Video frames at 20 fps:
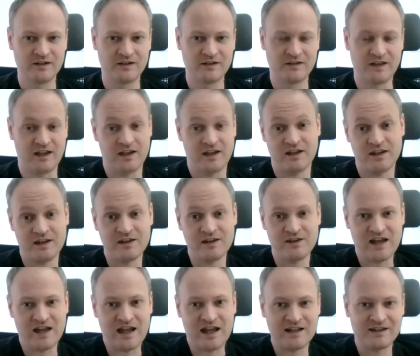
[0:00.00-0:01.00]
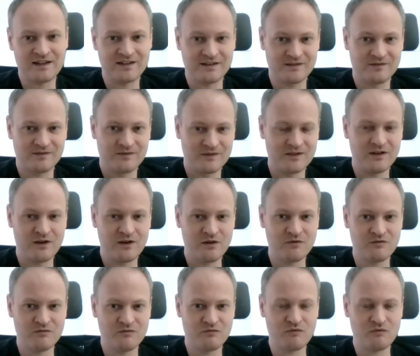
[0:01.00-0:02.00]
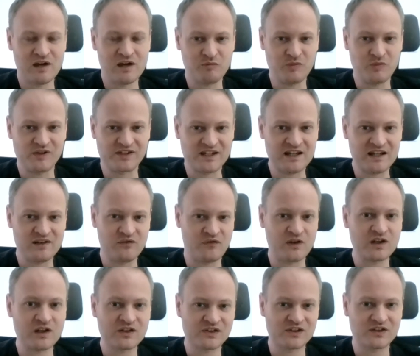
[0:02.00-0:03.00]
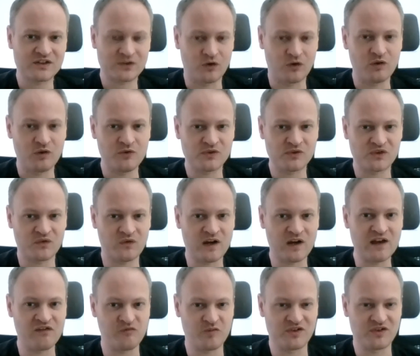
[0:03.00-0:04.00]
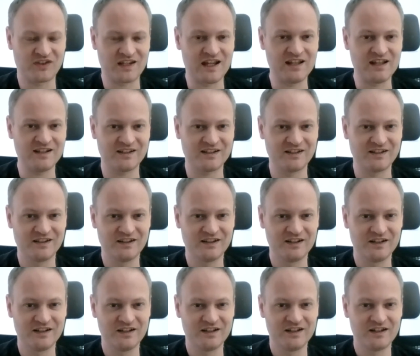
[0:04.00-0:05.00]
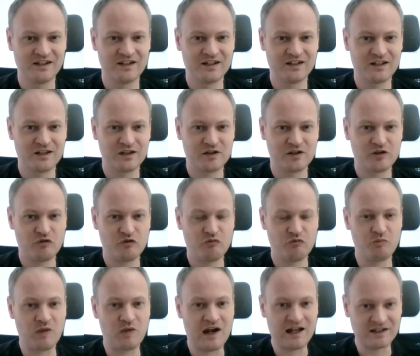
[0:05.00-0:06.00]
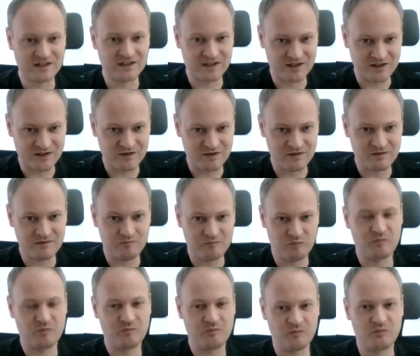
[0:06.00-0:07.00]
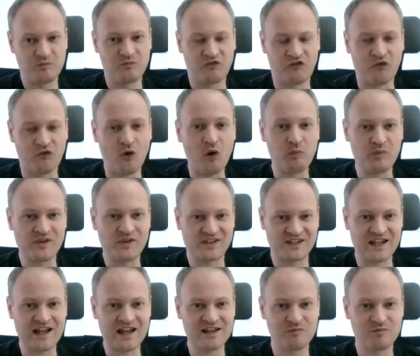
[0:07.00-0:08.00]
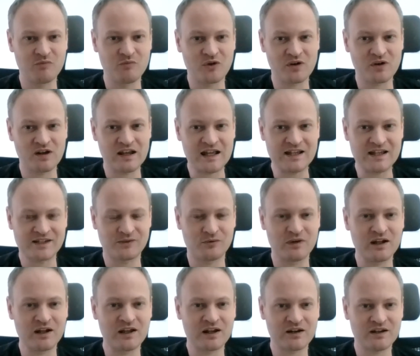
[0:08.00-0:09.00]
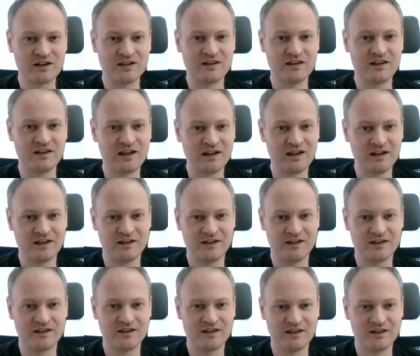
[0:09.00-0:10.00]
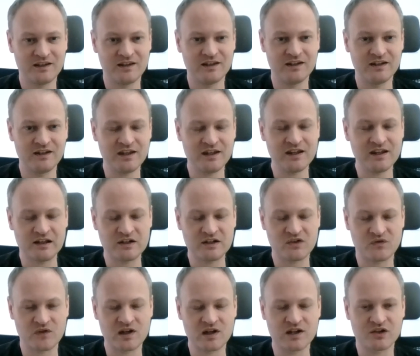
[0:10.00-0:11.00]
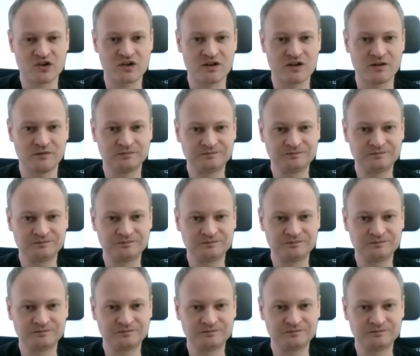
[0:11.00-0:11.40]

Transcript: And here you had, you know, 1% versus almost 5%, but 4% more or less were in the, in the English version.